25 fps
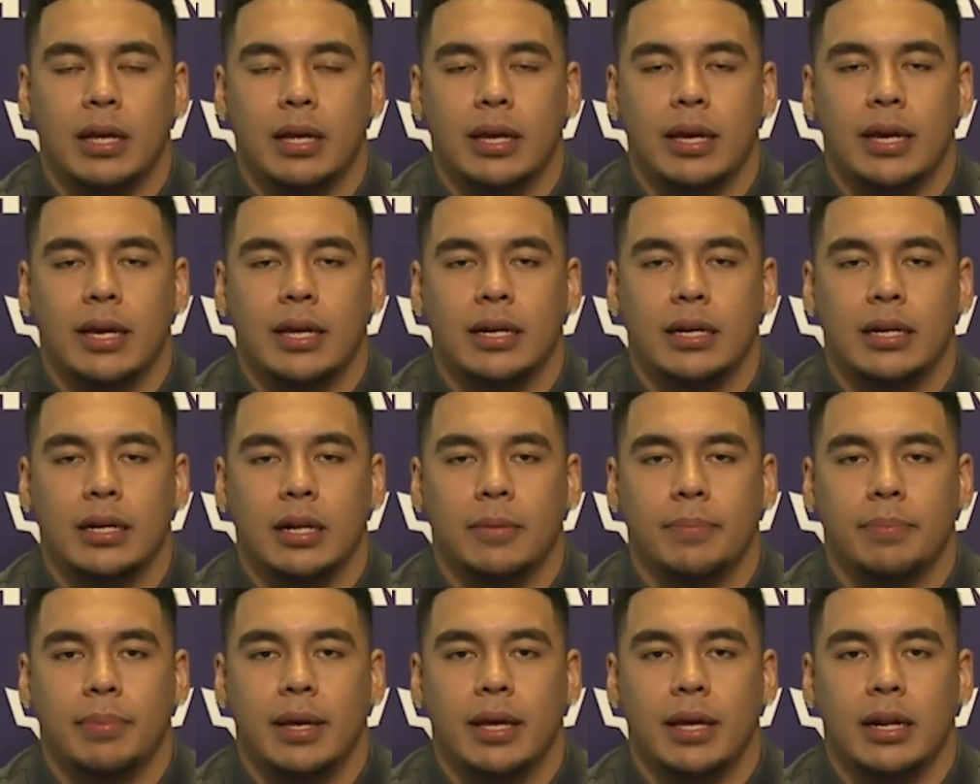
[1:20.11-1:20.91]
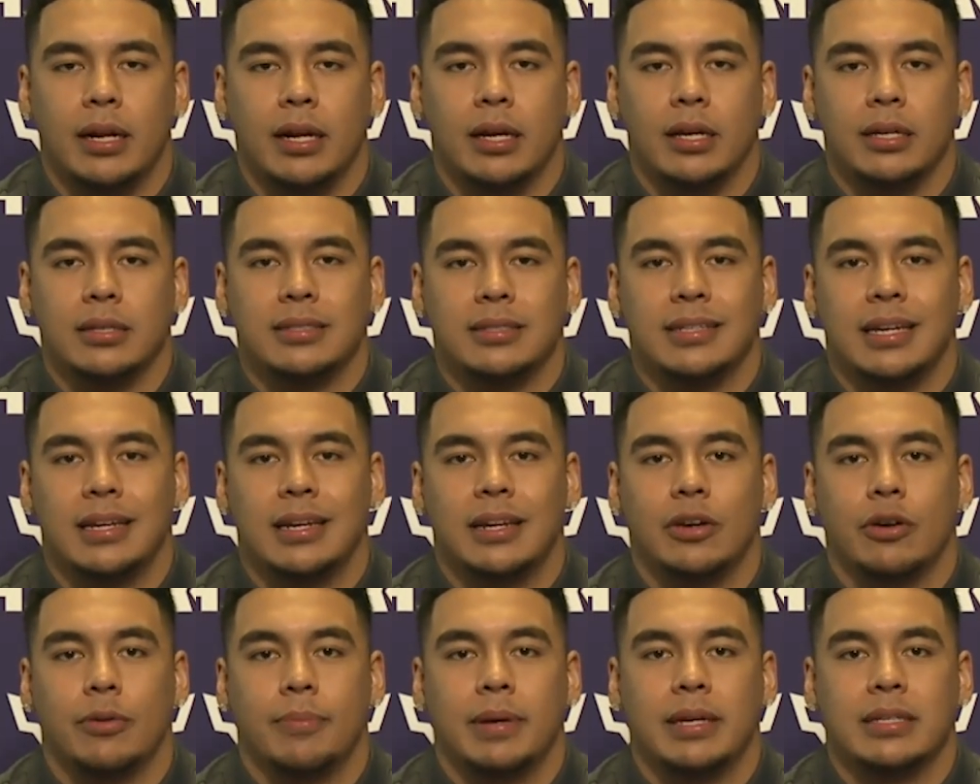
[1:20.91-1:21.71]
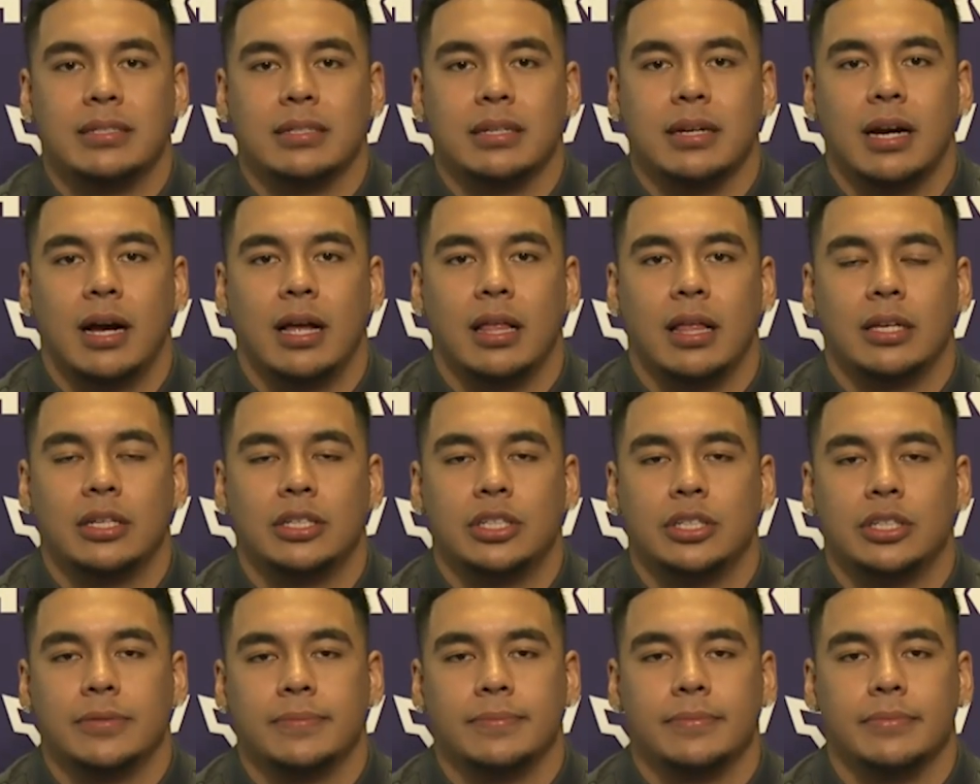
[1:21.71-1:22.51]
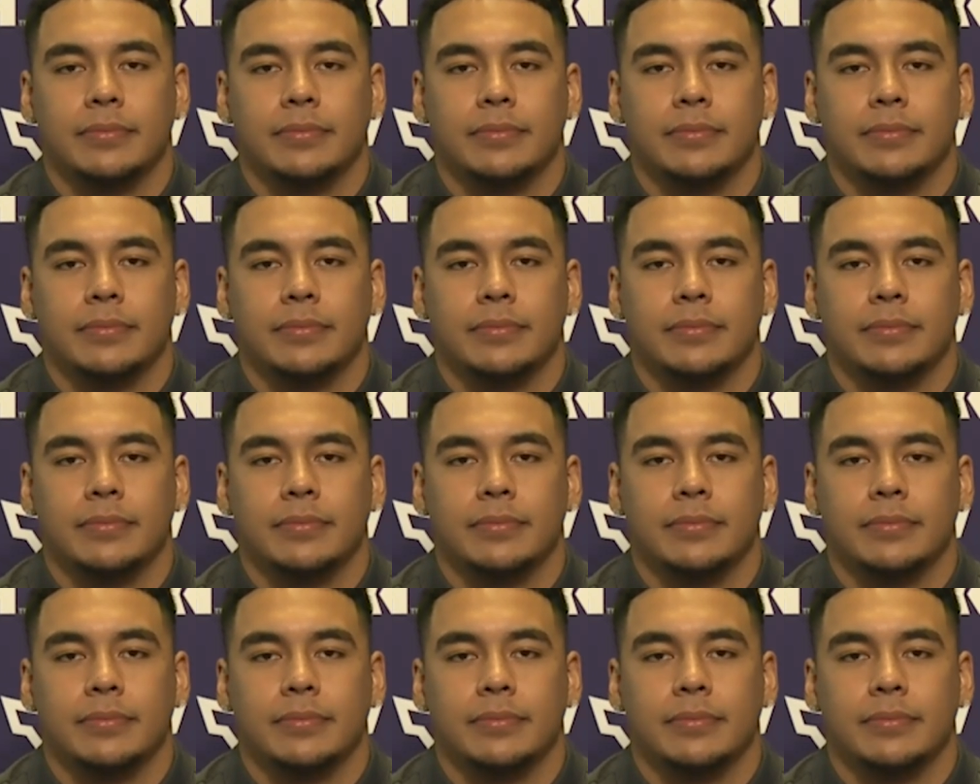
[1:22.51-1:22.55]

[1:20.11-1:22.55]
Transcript: I ended up at uh, San Diego Mesa College.